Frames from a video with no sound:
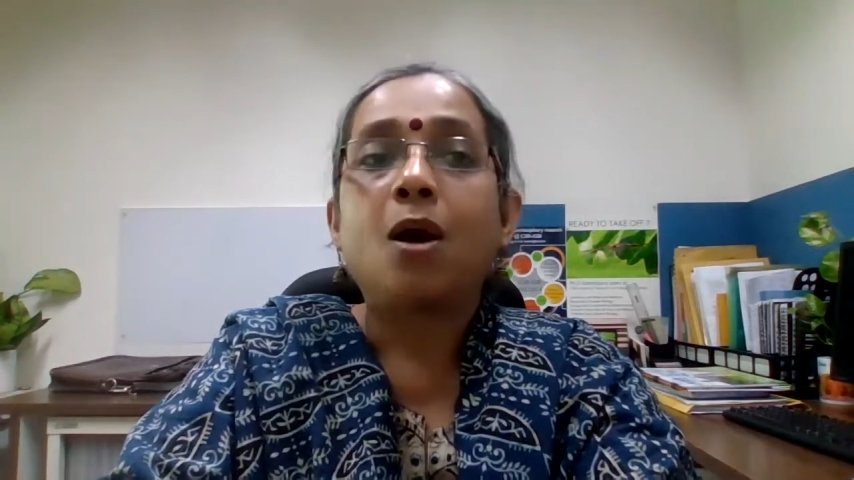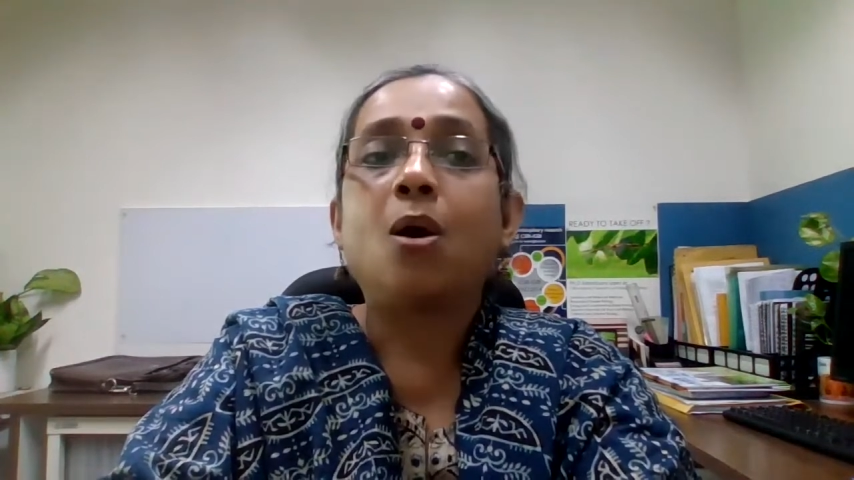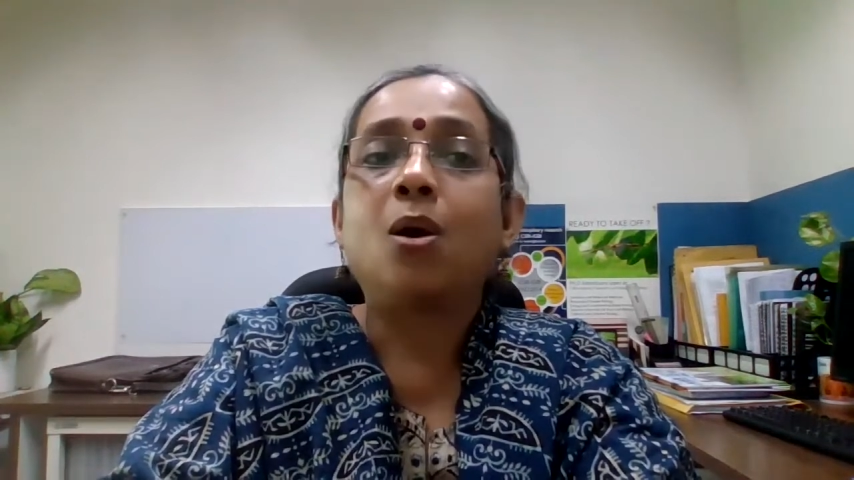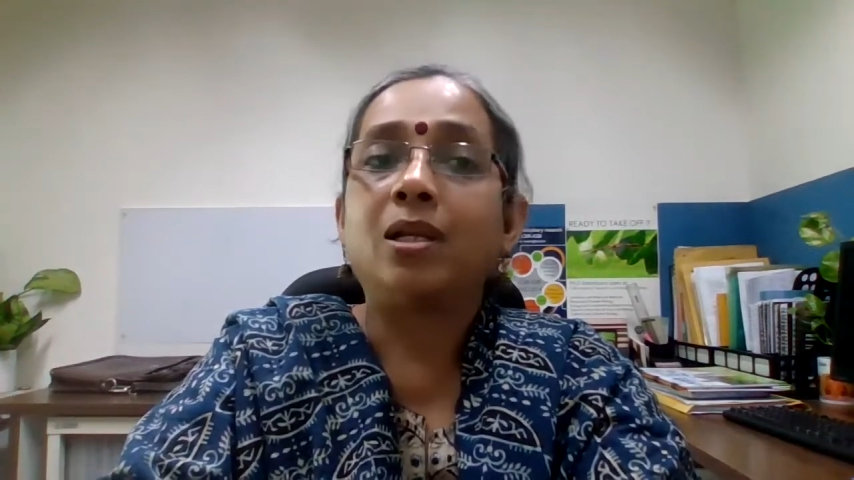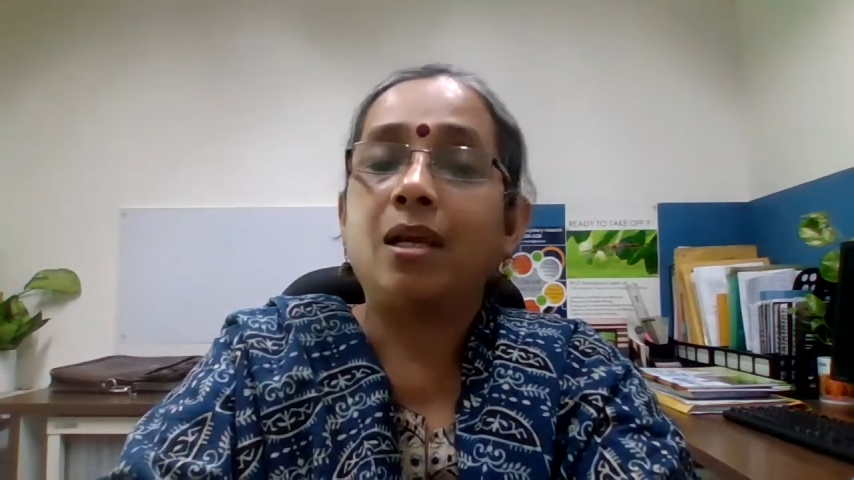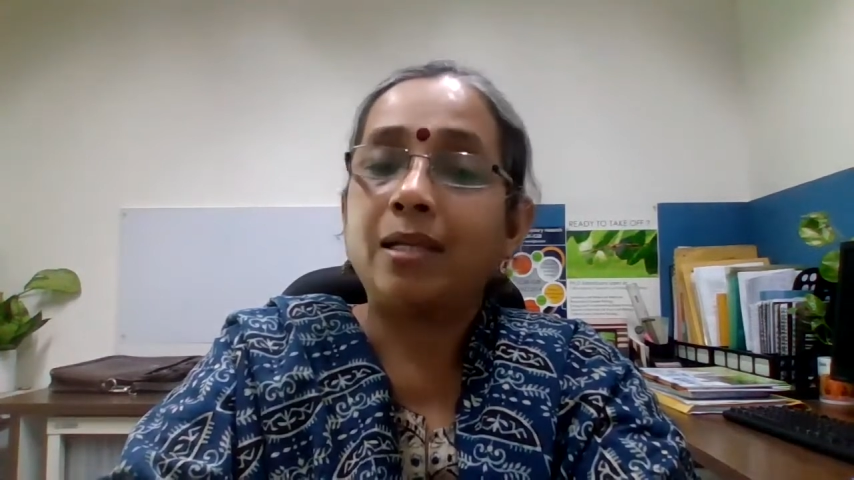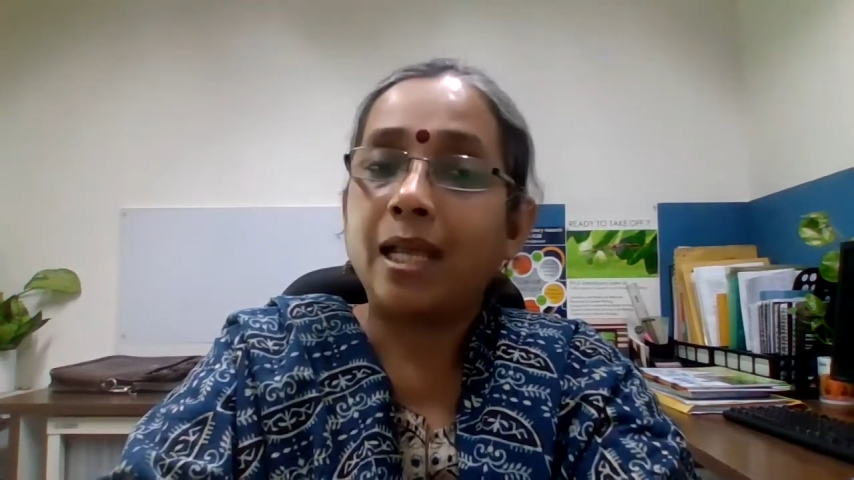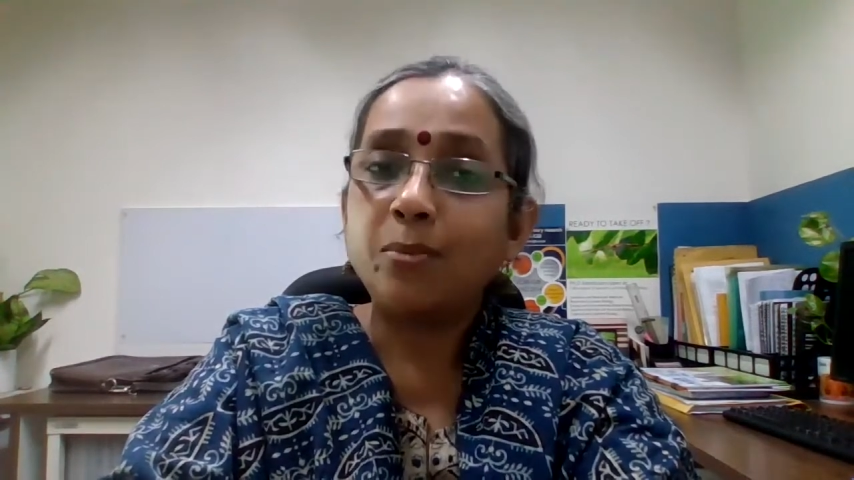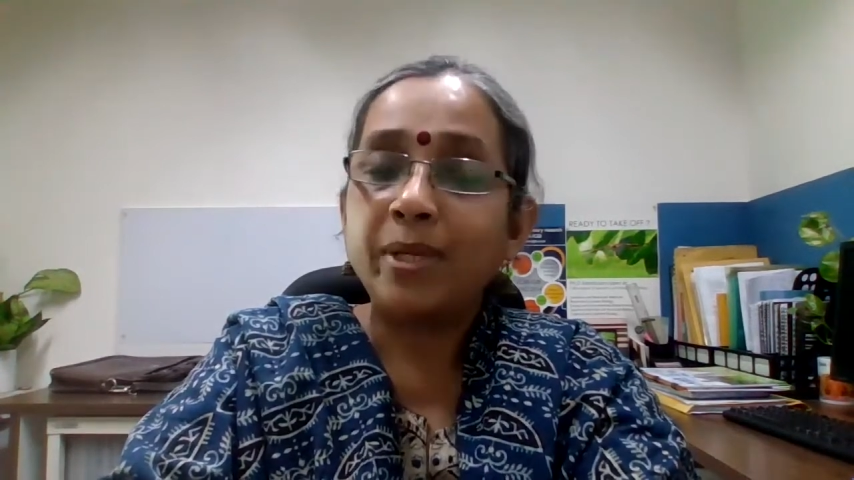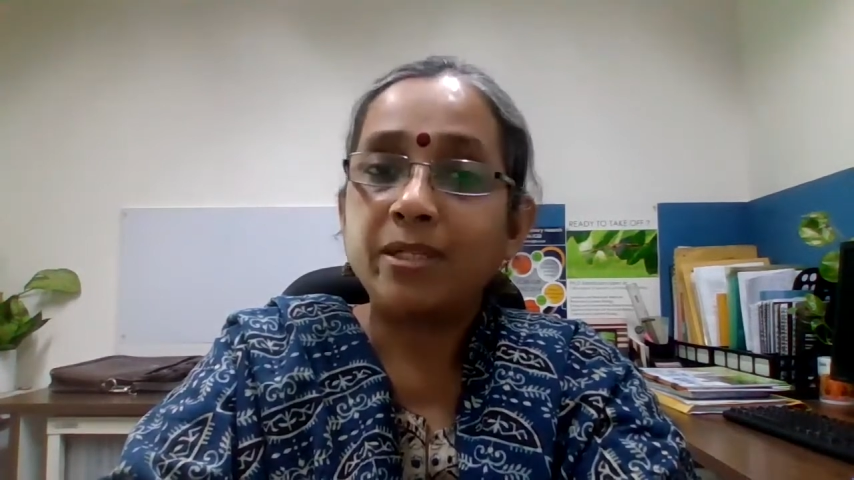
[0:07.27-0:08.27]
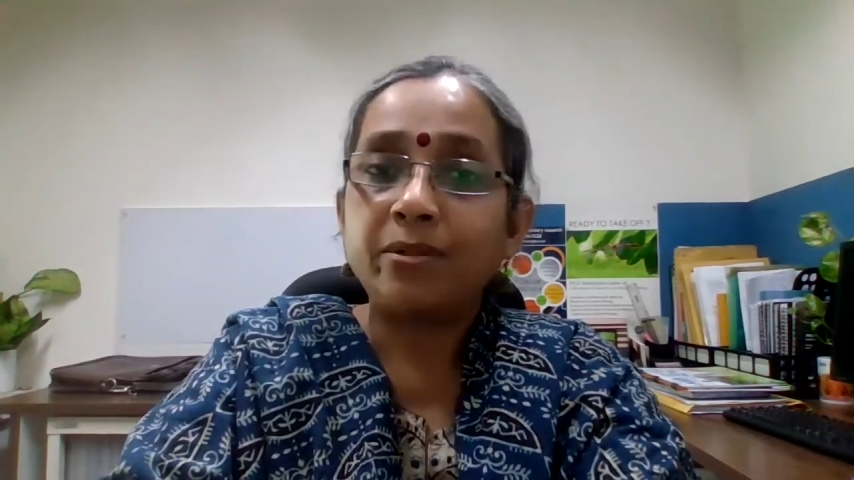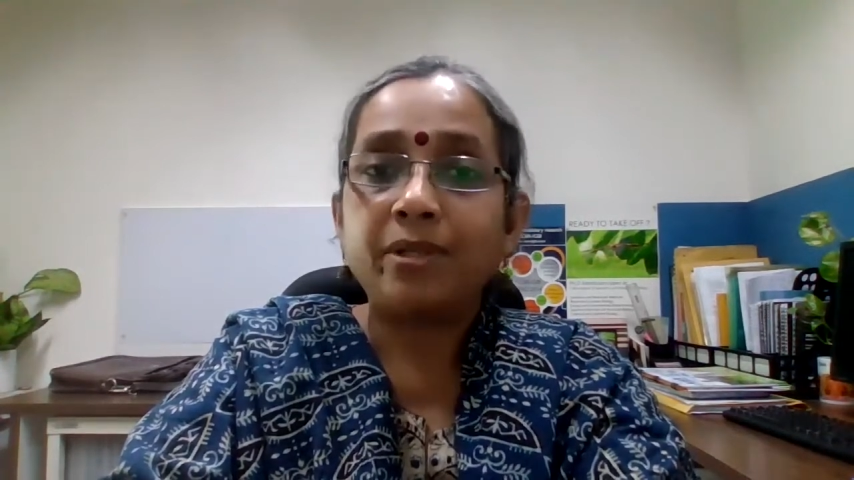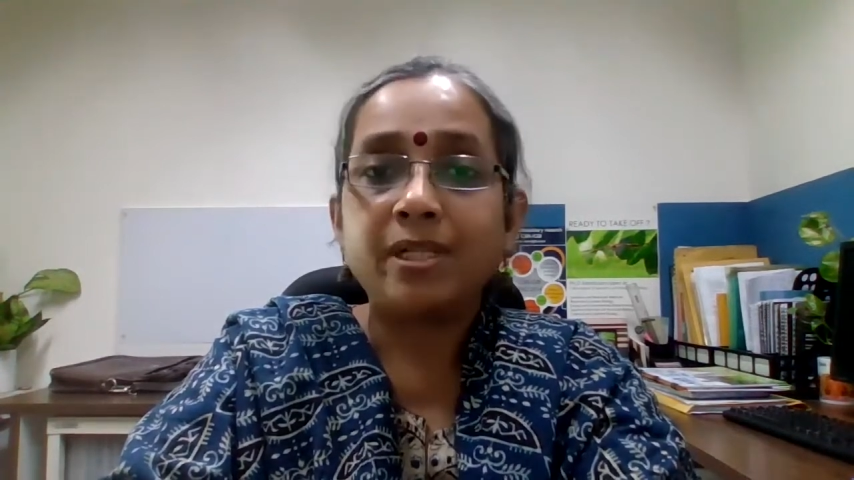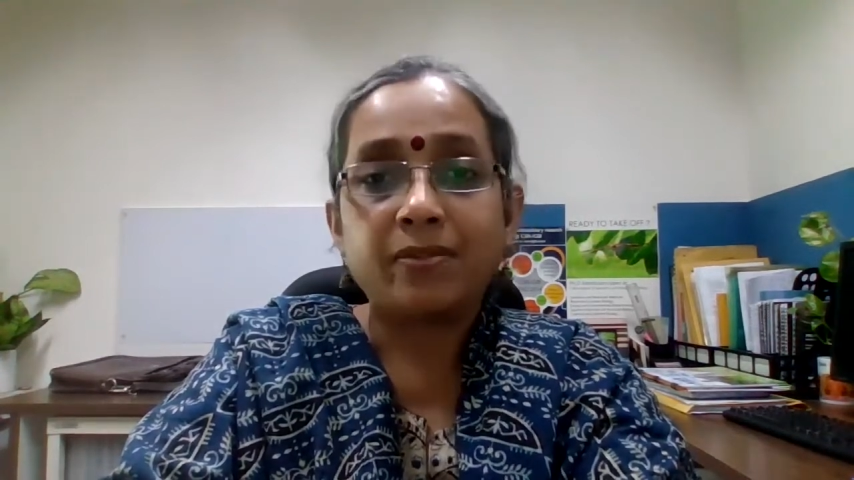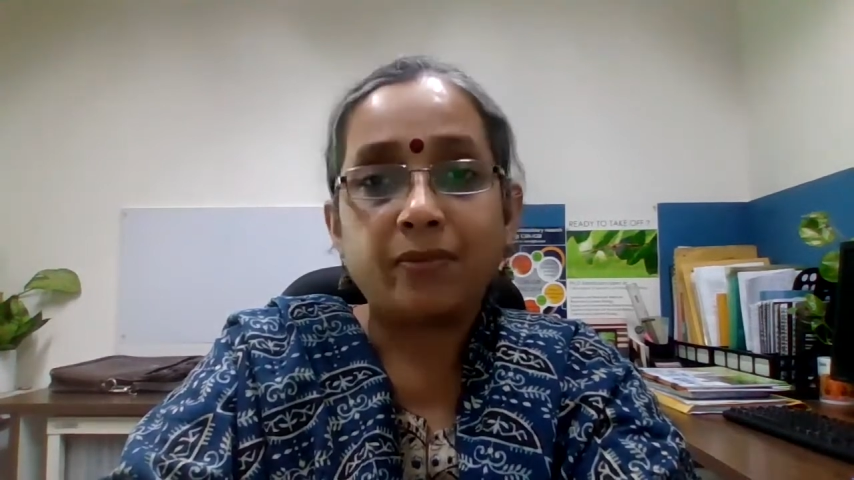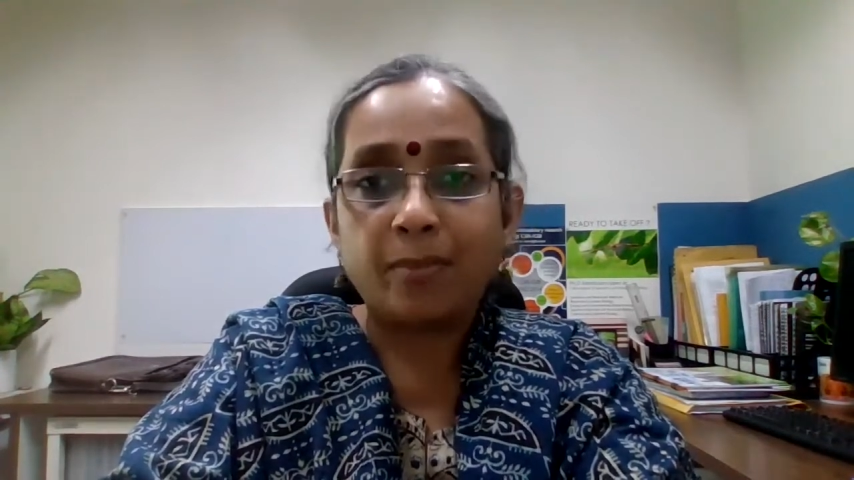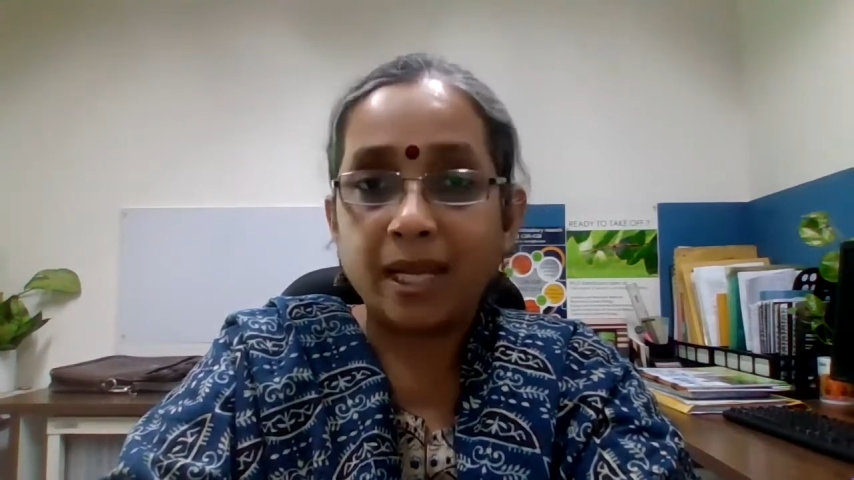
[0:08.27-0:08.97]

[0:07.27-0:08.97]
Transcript: on nanomaterials for